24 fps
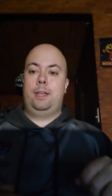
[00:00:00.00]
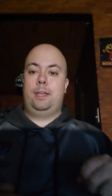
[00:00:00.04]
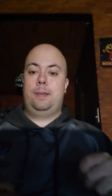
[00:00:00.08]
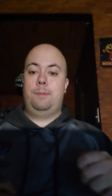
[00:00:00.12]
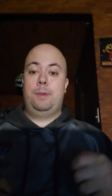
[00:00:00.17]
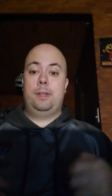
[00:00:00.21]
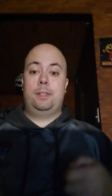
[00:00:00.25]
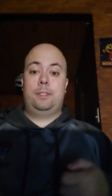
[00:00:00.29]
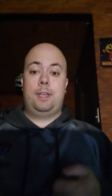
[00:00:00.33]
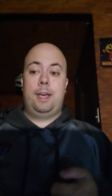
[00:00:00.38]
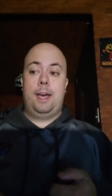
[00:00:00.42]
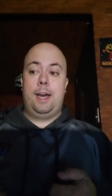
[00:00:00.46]
Give me
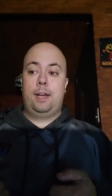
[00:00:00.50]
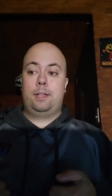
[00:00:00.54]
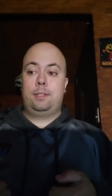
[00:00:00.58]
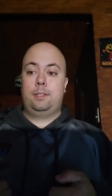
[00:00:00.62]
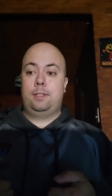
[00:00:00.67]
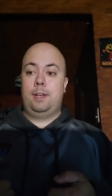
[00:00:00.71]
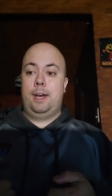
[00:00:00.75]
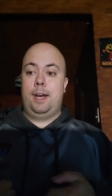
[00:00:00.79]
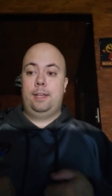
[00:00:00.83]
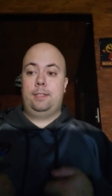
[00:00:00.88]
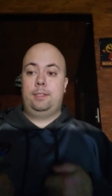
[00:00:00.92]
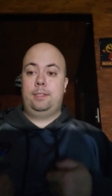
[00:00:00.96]
a text.
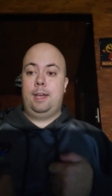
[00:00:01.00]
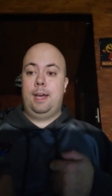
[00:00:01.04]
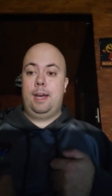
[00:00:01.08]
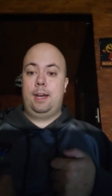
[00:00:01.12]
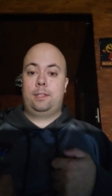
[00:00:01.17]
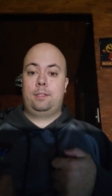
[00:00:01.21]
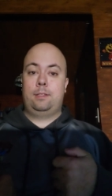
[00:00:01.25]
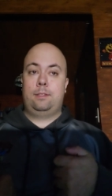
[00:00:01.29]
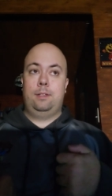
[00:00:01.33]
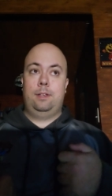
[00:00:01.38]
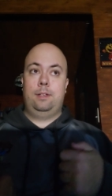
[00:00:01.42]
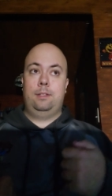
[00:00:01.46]
I
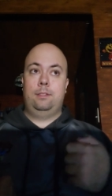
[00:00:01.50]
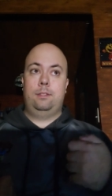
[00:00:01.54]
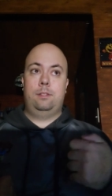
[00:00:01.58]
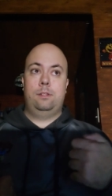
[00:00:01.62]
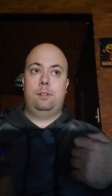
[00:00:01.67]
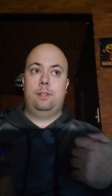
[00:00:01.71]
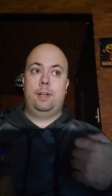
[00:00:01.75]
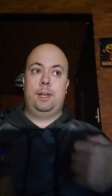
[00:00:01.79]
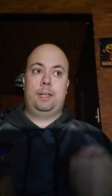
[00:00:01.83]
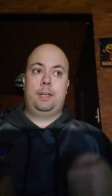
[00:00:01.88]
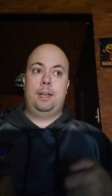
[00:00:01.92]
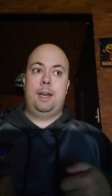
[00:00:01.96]
text until
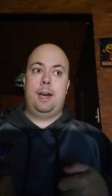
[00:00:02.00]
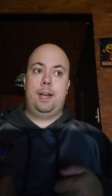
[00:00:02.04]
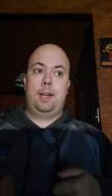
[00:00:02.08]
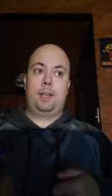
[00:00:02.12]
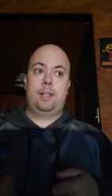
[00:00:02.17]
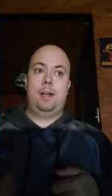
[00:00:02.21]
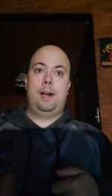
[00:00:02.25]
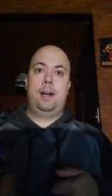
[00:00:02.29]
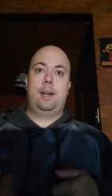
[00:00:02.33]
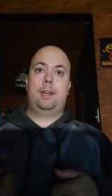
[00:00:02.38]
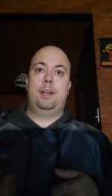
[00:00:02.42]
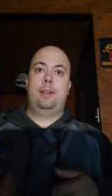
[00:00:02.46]
like 9
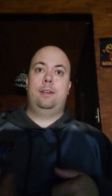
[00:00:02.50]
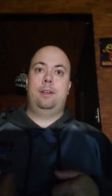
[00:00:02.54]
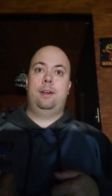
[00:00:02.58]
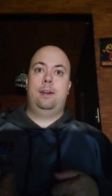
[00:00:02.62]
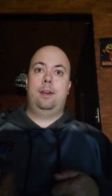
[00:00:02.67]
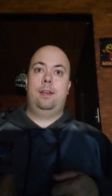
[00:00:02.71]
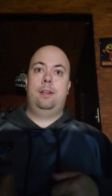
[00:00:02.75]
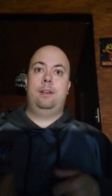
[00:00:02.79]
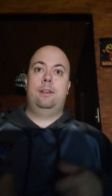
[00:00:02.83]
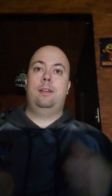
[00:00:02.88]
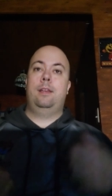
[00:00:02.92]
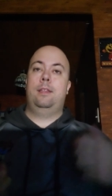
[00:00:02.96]
o'clock at
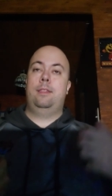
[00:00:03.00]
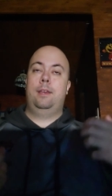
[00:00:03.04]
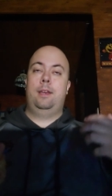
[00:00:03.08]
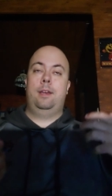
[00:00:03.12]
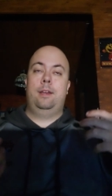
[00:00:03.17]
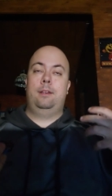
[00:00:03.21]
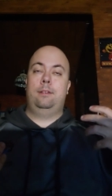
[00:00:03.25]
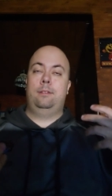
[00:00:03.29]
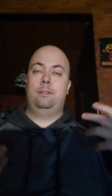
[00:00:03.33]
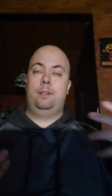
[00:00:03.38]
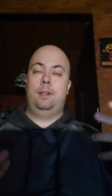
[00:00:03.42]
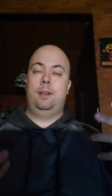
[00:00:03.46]
night, and
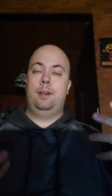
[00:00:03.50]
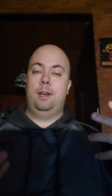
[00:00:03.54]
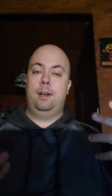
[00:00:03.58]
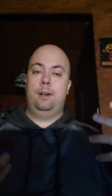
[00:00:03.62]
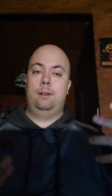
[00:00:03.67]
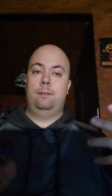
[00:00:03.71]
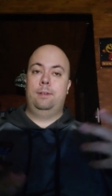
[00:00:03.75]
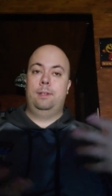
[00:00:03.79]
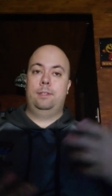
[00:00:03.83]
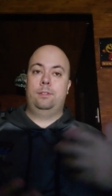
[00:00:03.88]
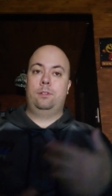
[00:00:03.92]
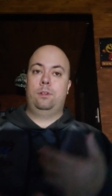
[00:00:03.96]
then,
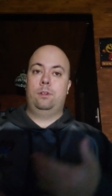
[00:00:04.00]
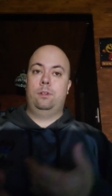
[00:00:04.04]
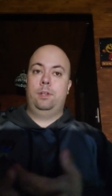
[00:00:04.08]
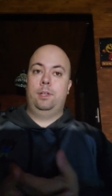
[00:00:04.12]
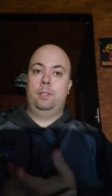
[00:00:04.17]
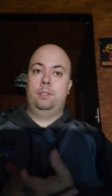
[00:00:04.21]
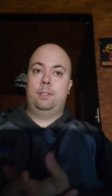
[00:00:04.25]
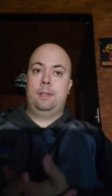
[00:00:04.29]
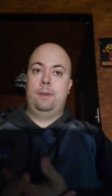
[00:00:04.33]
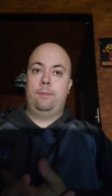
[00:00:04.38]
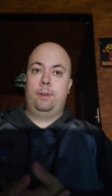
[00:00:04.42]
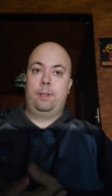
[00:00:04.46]
as early
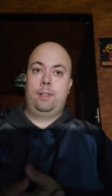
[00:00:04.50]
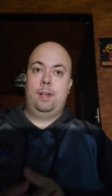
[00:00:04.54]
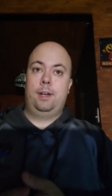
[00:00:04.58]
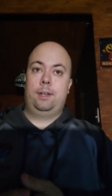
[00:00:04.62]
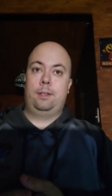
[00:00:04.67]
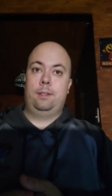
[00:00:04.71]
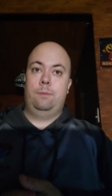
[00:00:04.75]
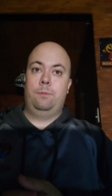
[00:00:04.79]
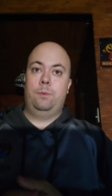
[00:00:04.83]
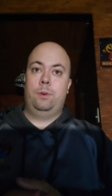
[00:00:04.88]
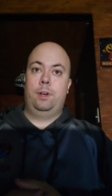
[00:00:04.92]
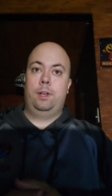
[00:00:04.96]
as 7 o'clock
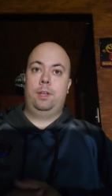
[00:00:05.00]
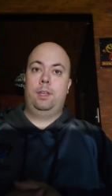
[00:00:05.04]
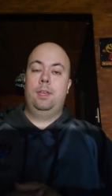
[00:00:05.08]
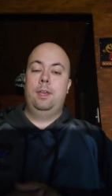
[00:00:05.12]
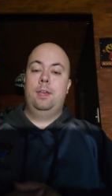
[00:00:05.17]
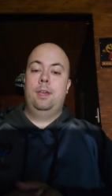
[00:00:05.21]
in the morning.